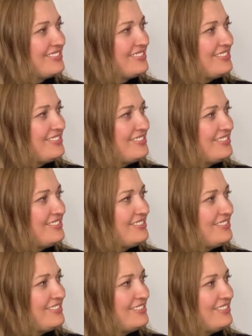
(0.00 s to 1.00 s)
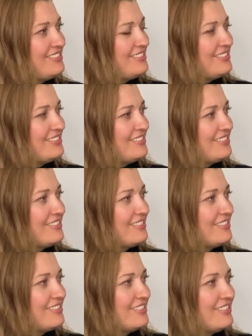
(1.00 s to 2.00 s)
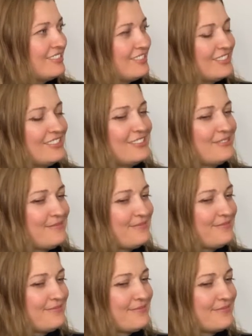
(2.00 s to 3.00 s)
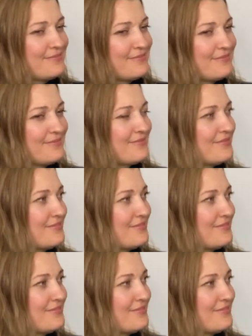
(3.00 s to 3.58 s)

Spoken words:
The person shown says nothing.